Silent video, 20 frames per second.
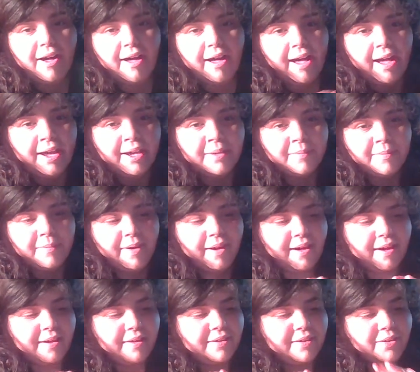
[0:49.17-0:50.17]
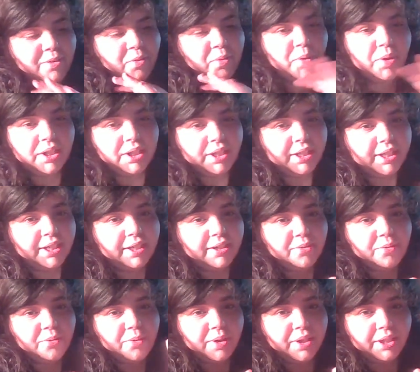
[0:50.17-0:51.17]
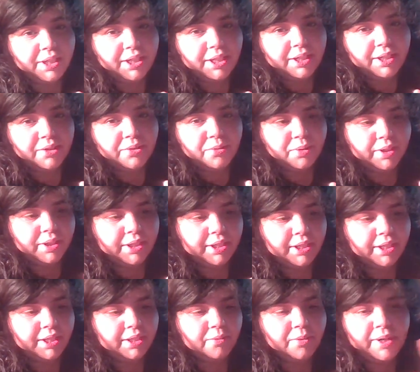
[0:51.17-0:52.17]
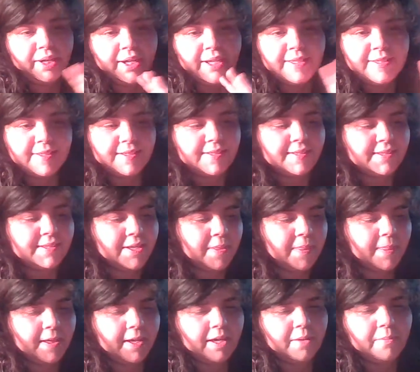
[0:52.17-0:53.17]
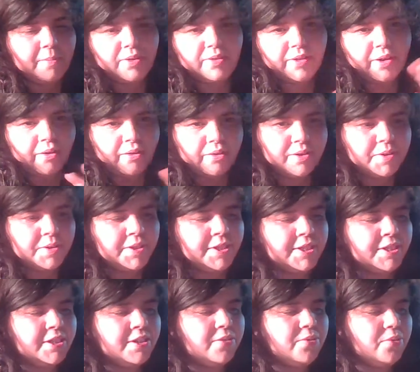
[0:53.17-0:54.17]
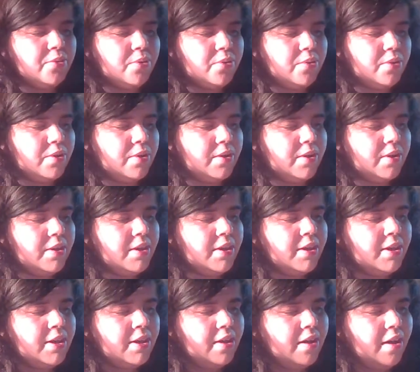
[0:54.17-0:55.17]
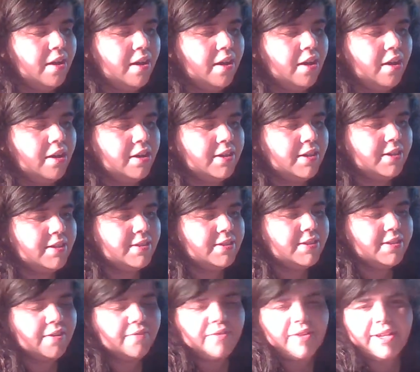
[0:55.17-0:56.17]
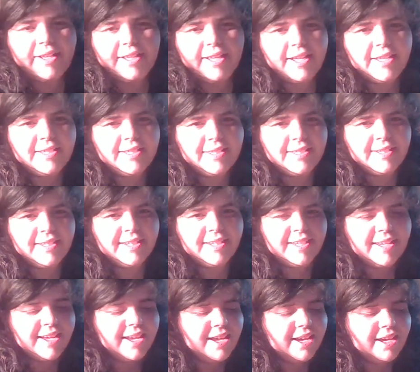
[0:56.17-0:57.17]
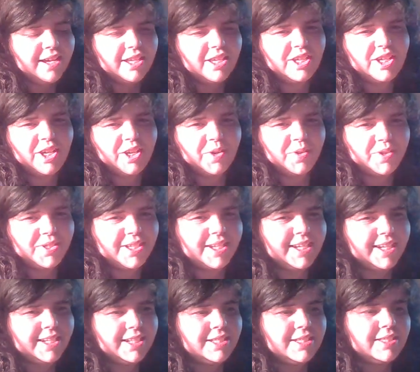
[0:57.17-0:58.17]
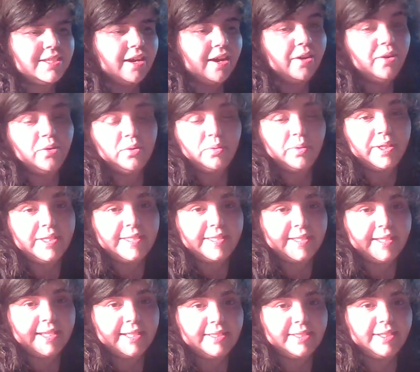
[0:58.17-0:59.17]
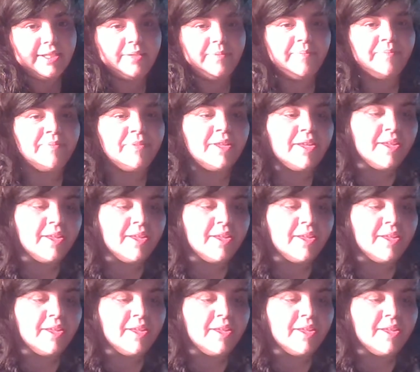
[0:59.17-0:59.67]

I'm really, when I see something about gardening or stuff like this, cute kits, I always get them.